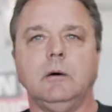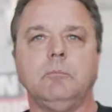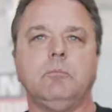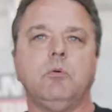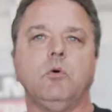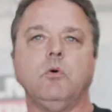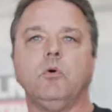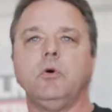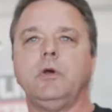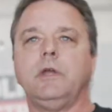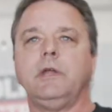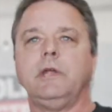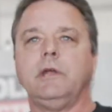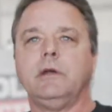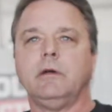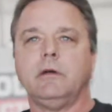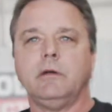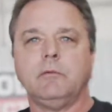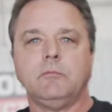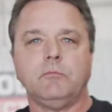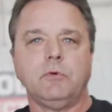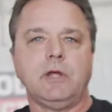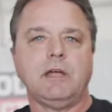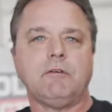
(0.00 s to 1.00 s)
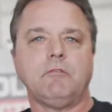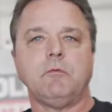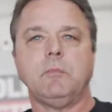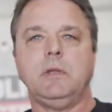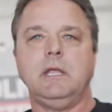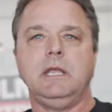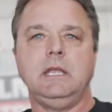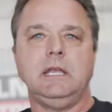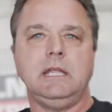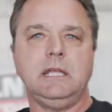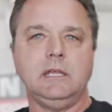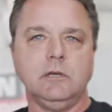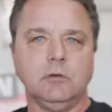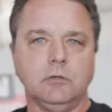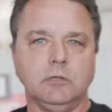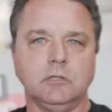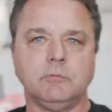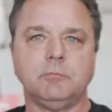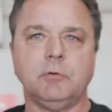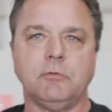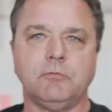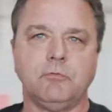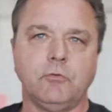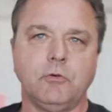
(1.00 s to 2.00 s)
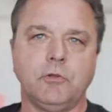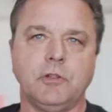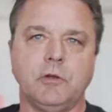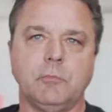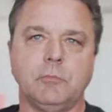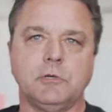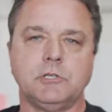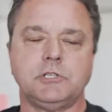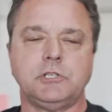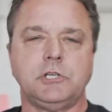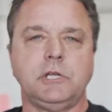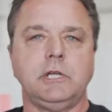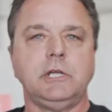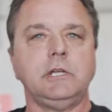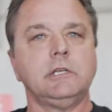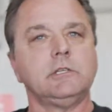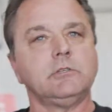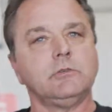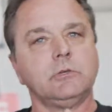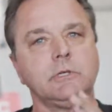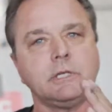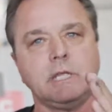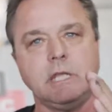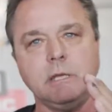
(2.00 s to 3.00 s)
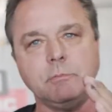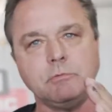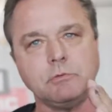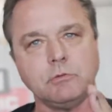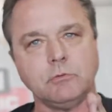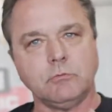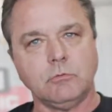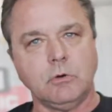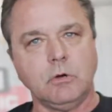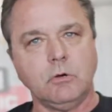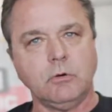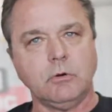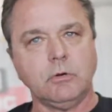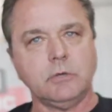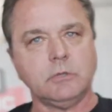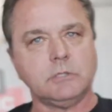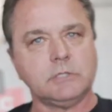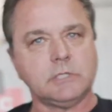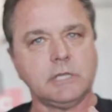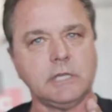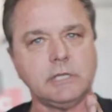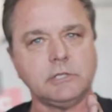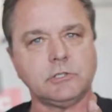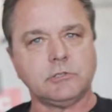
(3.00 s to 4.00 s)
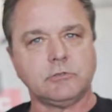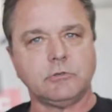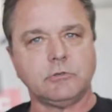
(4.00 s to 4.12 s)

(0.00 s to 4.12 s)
poured here. We have them annealed before they're machined so it keeps your rotor, stays